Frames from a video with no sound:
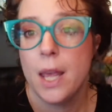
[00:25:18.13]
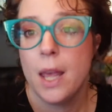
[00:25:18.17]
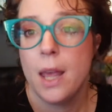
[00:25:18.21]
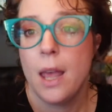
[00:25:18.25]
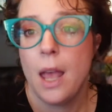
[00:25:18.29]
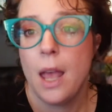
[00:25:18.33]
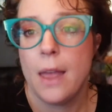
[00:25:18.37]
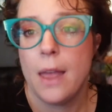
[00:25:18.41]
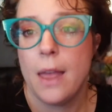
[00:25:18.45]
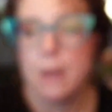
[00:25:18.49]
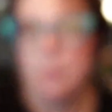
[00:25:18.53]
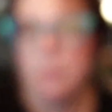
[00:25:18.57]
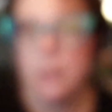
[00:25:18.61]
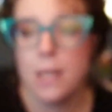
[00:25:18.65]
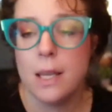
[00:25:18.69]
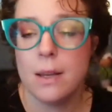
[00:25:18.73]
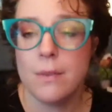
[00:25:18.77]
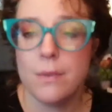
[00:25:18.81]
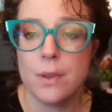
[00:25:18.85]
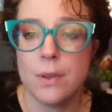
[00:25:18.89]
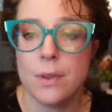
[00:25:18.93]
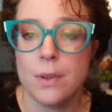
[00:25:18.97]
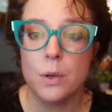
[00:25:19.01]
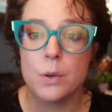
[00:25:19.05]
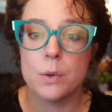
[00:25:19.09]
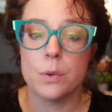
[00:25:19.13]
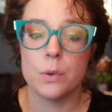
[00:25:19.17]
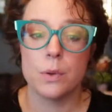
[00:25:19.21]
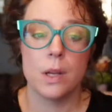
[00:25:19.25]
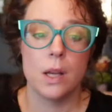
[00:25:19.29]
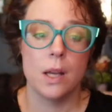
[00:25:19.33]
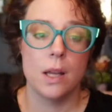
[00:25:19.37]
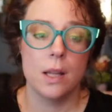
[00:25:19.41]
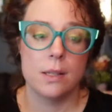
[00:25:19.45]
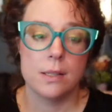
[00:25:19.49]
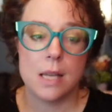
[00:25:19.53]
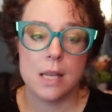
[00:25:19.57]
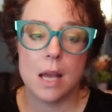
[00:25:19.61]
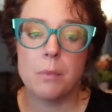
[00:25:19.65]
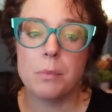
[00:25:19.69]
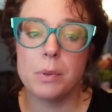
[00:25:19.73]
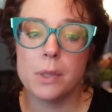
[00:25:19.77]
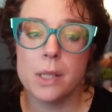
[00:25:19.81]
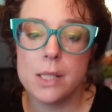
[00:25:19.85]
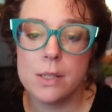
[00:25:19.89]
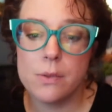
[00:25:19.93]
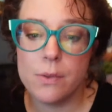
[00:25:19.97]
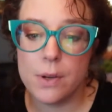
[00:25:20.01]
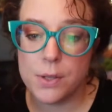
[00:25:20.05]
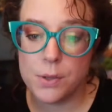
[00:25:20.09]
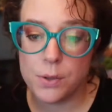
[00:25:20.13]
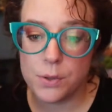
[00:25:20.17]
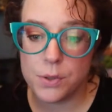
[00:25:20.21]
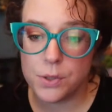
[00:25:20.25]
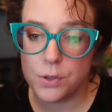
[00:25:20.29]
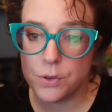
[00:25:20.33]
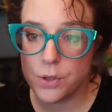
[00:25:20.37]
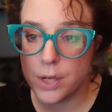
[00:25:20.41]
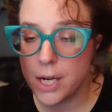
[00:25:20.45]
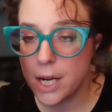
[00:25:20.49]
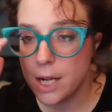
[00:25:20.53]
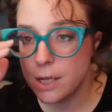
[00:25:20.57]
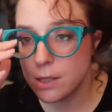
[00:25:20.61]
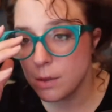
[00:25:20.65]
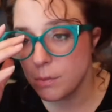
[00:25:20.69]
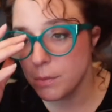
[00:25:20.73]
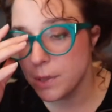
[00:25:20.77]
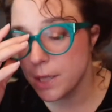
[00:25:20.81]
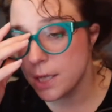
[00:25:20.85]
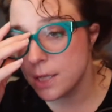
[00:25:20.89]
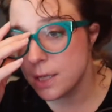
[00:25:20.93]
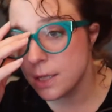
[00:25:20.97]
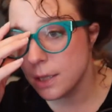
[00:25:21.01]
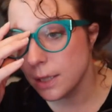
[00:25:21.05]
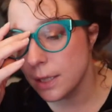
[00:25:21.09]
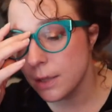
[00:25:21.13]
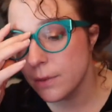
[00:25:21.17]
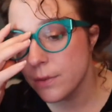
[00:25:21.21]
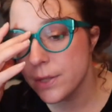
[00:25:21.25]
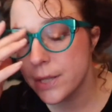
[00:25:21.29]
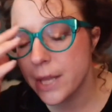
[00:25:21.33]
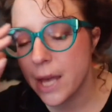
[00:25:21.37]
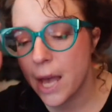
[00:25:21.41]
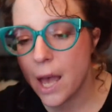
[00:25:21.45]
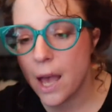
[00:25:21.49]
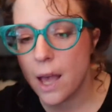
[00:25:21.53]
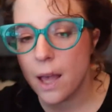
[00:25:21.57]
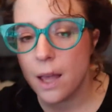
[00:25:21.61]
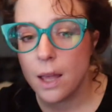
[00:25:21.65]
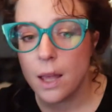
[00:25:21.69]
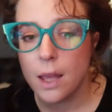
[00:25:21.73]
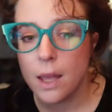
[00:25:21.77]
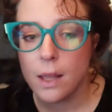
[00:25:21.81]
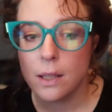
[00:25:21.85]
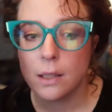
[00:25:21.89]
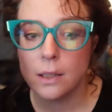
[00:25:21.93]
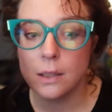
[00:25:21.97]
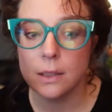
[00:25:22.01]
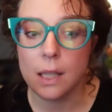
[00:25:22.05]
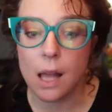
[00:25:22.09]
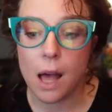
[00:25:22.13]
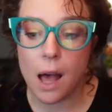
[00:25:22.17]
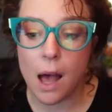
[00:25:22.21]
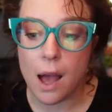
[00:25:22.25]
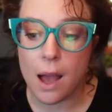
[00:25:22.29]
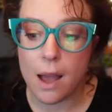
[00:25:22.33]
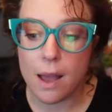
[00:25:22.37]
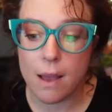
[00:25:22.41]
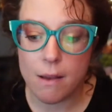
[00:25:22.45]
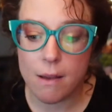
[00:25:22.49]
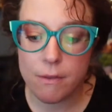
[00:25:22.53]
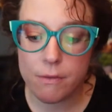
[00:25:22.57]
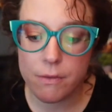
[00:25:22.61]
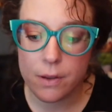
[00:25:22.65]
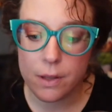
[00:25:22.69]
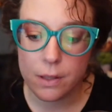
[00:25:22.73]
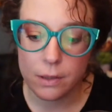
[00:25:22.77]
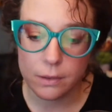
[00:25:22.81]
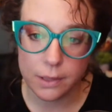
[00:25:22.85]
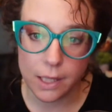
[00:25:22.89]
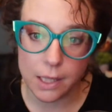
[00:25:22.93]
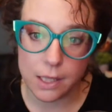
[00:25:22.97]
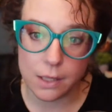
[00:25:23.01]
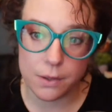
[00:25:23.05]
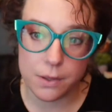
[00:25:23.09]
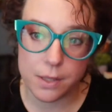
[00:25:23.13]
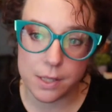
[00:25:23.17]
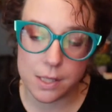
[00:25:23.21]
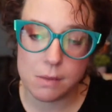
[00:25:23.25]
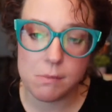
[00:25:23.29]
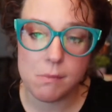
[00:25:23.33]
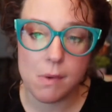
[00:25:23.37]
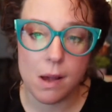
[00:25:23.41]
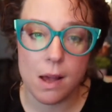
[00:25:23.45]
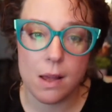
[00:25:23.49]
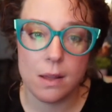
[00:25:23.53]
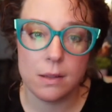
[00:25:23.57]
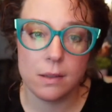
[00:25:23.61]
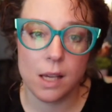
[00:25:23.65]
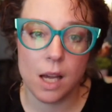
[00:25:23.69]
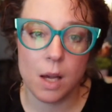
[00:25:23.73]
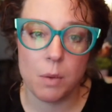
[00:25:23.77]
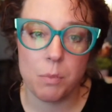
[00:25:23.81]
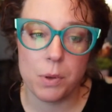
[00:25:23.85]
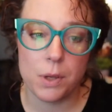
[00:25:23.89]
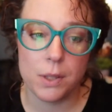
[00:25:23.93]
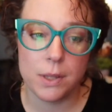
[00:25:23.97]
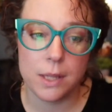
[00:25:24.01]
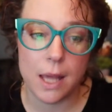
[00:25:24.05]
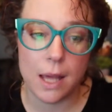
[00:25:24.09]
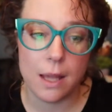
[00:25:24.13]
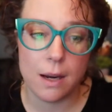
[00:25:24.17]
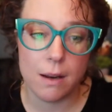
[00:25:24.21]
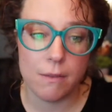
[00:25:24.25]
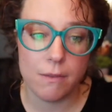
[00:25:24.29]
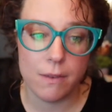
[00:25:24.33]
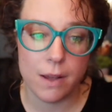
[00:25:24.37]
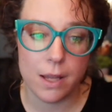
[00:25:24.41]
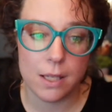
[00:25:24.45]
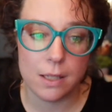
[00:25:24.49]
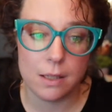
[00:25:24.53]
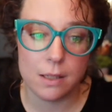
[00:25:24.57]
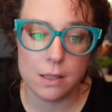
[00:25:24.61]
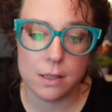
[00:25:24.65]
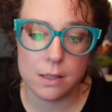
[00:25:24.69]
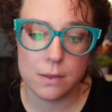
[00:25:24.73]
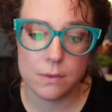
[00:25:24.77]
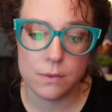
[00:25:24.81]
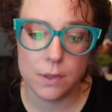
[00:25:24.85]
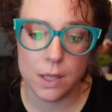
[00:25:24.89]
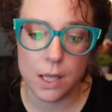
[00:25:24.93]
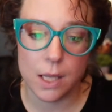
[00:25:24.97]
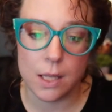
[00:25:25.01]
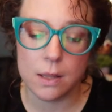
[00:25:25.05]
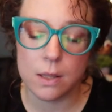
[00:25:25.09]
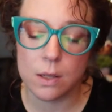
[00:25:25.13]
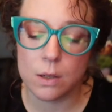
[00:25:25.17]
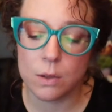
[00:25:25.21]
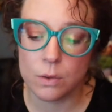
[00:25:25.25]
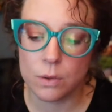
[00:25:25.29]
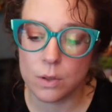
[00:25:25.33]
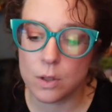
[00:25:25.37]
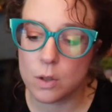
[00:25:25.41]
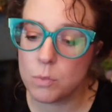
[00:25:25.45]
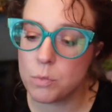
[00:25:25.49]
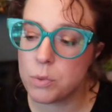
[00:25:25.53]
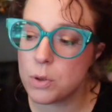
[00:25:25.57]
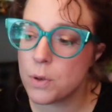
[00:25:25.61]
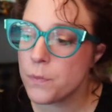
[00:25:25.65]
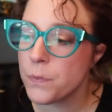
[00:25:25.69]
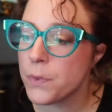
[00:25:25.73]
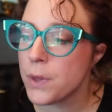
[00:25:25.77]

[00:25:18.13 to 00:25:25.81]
And then I'm going to give you templates, resources, training. So I'm going to deliver that live later this month. I'll put that event in the group.